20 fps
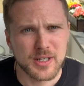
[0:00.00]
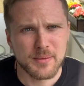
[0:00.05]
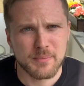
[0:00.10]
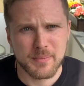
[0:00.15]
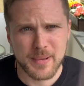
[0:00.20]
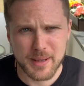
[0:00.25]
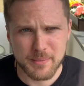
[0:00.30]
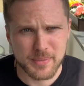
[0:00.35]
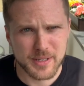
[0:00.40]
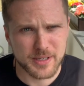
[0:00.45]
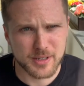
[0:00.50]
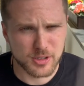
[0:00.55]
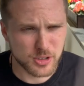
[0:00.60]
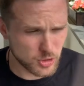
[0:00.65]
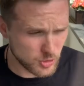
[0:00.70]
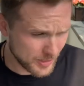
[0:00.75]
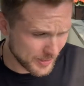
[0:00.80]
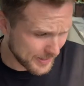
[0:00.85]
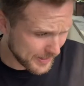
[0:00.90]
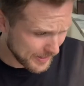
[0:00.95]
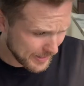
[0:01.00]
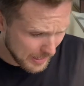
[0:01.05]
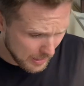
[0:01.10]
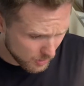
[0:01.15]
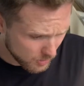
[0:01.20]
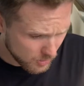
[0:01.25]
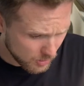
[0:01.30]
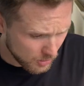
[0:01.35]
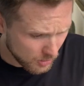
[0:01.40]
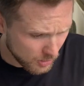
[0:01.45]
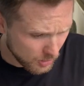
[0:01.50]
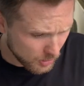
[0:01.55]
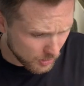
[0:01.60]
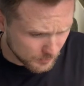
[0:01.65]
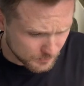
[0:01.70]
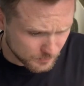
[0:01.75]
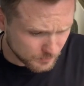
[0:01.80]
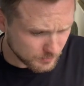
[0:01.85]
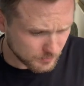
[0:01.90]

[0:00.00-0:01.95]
Maybe you're drinking alcohol